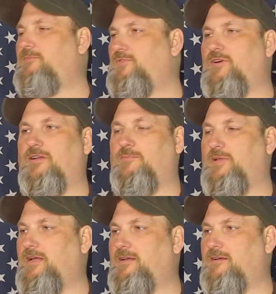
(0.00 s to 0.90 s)
I'm drawing a
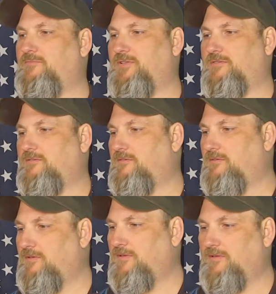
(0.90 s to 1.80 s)
blank. I'm just,
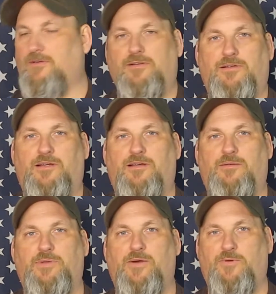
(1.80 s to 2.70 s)

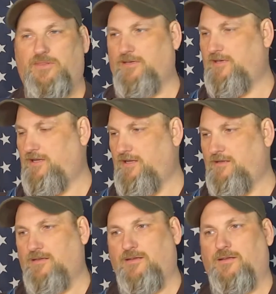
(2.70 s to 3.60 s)
I'm not with it today.
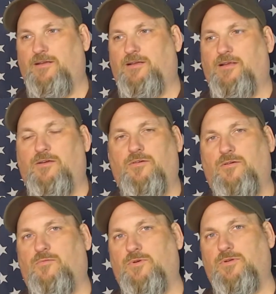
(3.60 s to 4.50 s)

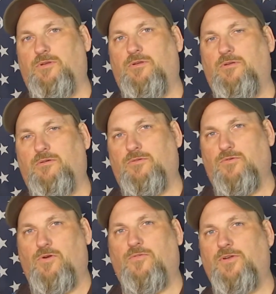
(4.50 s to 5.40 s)
What?
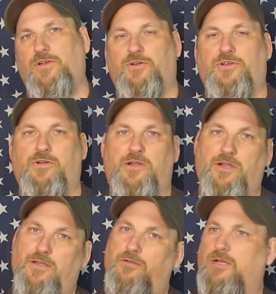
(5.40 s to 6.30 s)
They're over near your
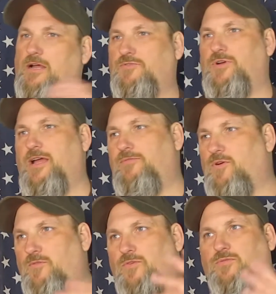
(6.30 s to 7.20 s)
area. I'll drive
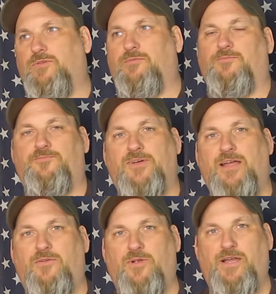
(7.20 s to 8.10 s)
over. We'll
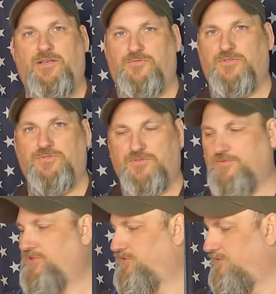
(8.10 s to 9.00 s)
find a range. We'll do
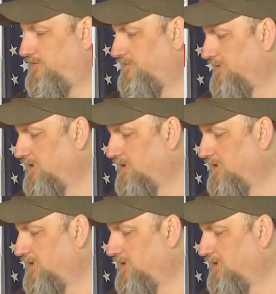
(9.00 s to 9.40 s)
some shooting.